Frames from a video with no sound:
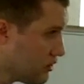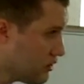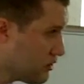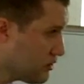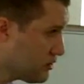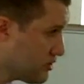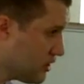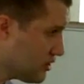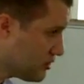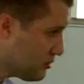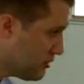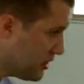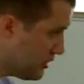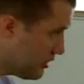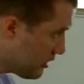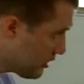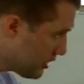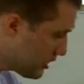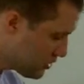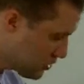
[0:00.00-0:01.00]
This doesn't mean
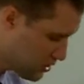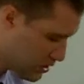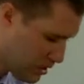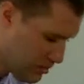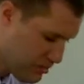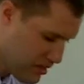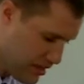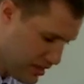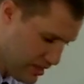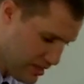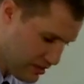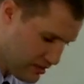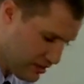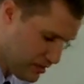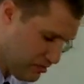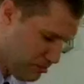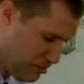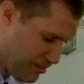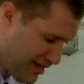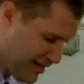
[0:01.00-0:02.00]
that things are going to be
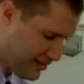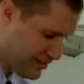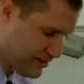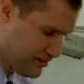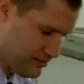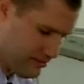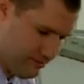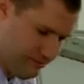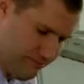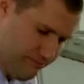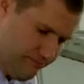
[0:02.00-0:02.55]
easy, but